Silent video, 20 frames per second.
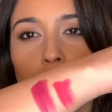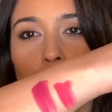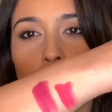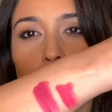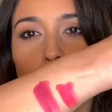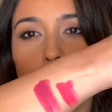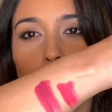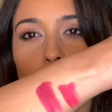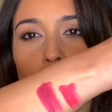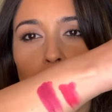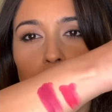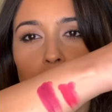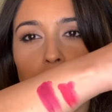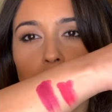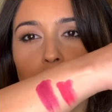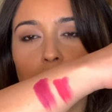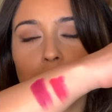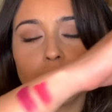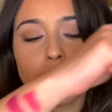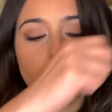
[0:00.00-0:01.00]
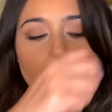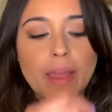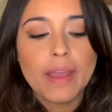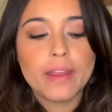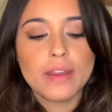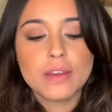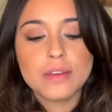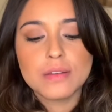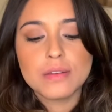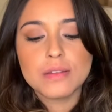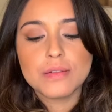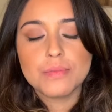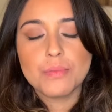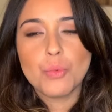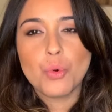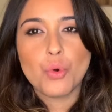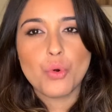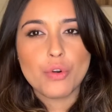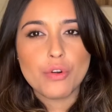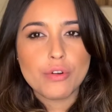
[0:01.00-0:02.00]
lighter and
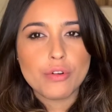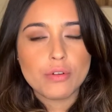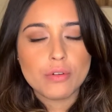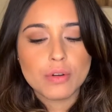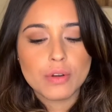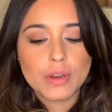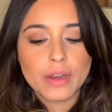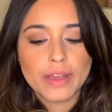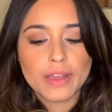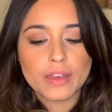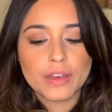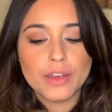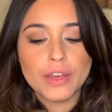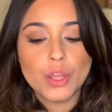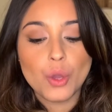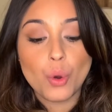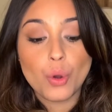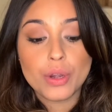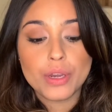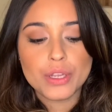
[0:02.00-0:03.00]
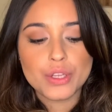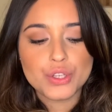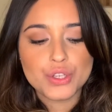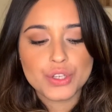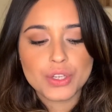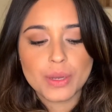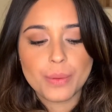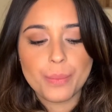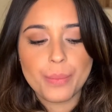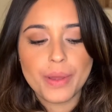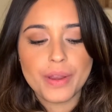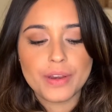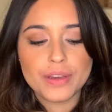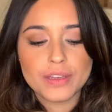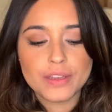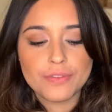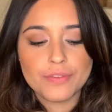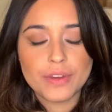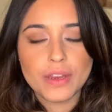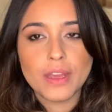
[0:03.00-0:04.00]
more like neonish
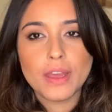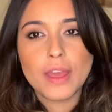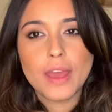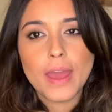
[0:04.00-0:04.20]
comparatively.